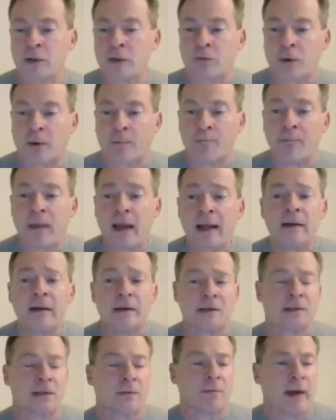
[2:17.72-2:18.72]
there's a
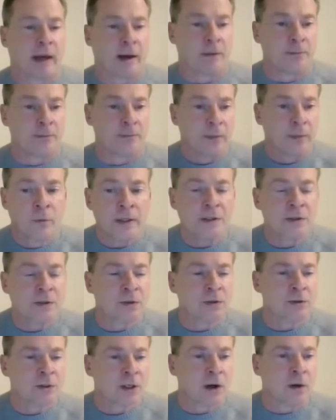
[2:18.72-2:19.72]
tremendous amount of
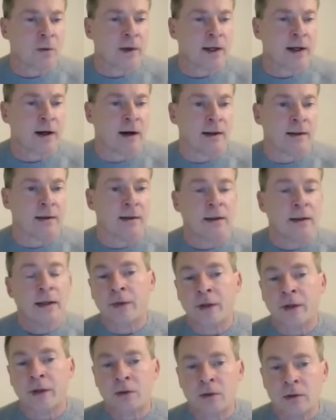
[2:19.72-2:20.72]
research going
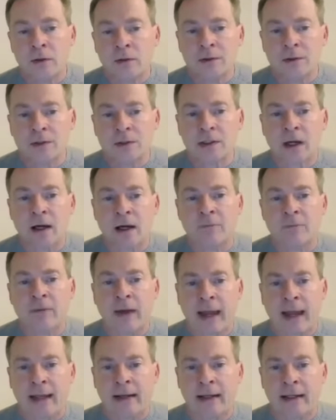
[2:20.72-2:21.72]
on the use
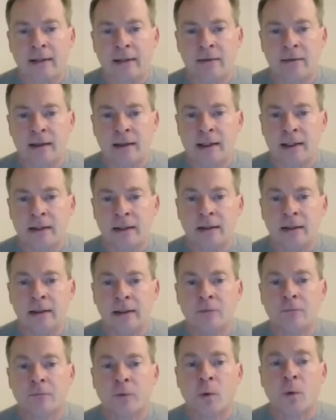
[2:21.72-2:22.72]
of NAD
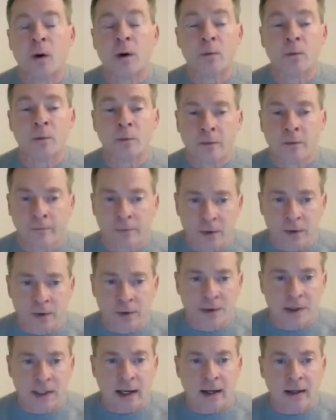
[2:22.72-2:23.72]
for
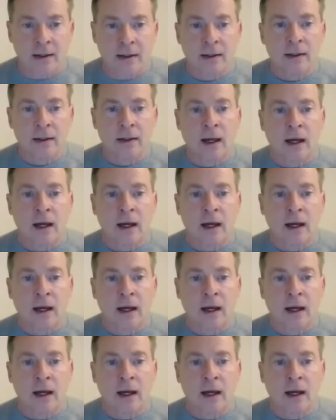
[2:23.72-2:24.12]
reversing